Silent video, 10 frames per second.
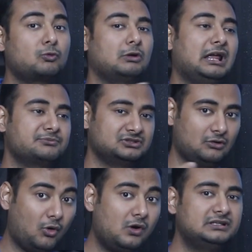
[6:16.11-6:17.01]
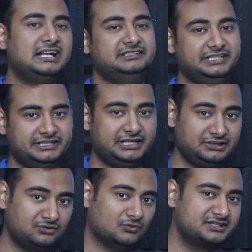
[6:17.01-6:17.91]
collapse all that data
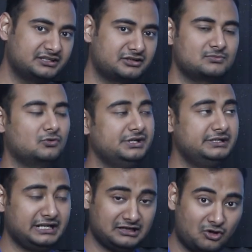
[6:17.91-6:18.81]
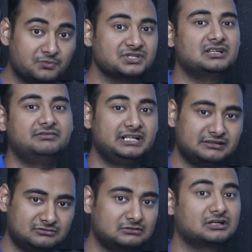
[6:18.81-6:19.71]
into one central point and observe it
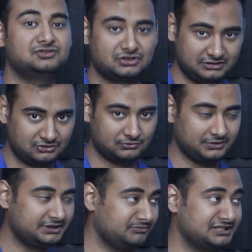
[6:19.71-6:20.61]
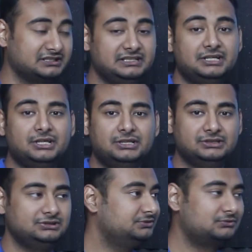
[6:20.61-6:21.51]
and crunch it through it. Basically,
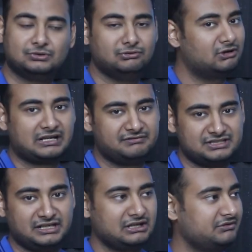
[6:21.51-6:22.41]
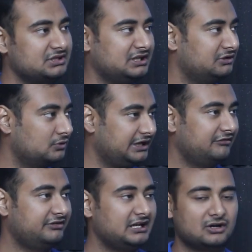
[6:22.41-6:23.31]
you could not have a scenario where it's like, okay,
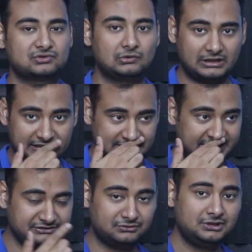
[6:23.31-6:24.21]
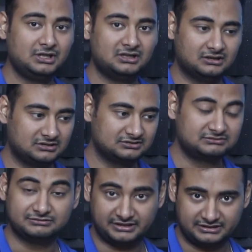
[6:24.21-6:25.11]
every household has like, you know,
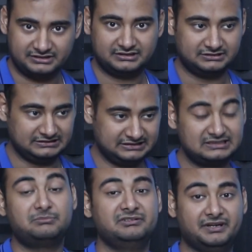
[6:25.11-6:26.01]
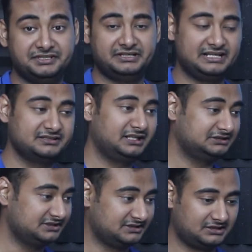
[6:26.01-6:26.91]
grid subdivided, as in
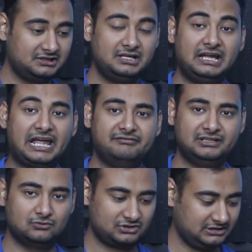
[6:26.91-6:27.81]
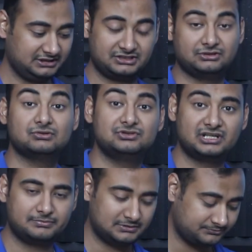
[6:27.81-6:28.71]
like these are heavy loads. Let's say your
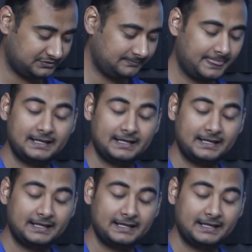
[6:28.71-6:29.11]
jet pump,